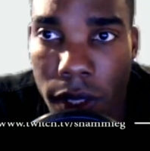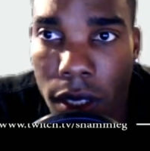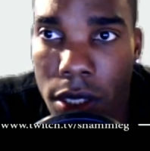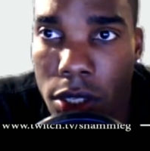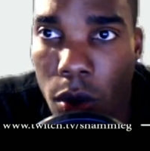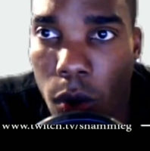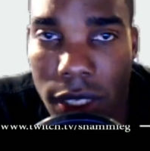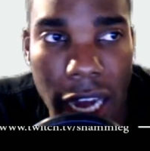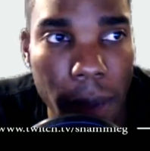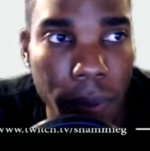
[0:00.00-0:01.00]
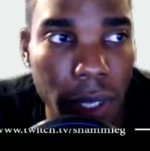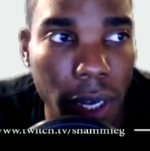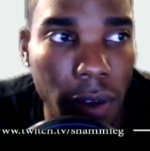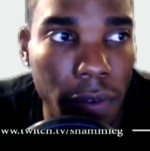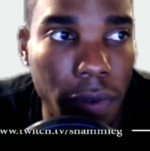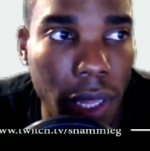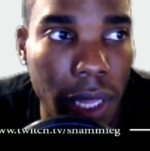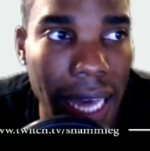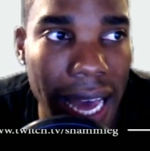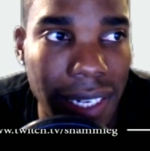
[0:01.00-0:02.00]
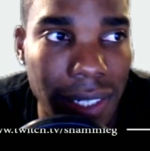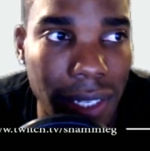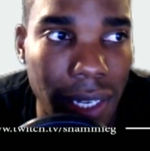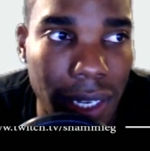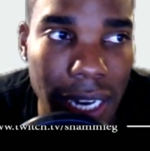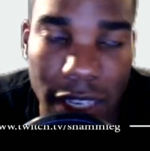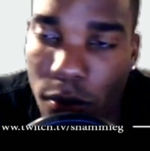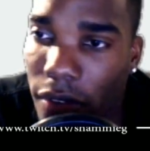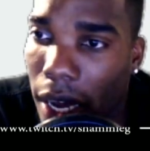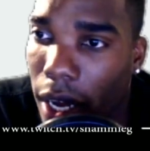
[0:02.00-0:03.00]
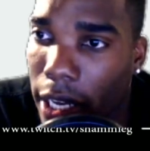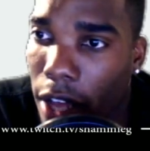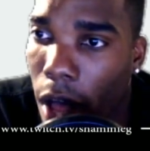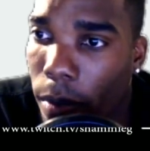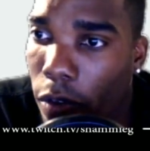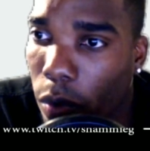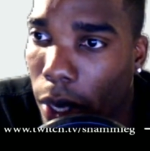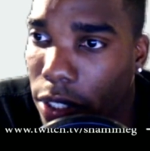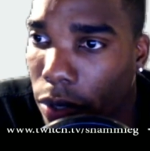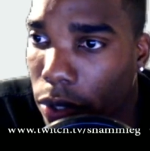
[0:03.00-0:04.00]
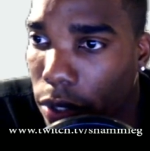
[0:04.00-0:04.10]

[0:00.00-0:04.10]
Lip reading: So 1 copy of that. Next, we've got a Calm Over Westeros.